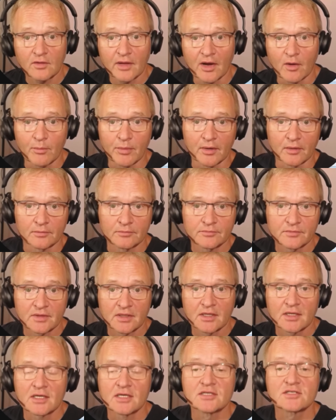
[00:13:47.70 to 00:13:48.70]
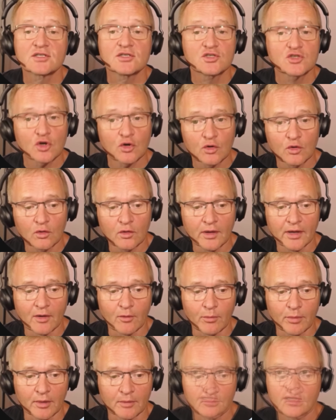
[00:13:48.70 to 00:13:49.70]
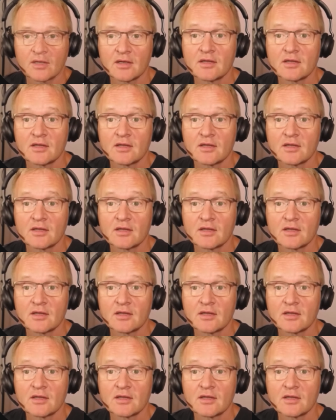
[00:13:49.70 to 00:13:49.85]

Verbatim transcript: helper is the toggle helper.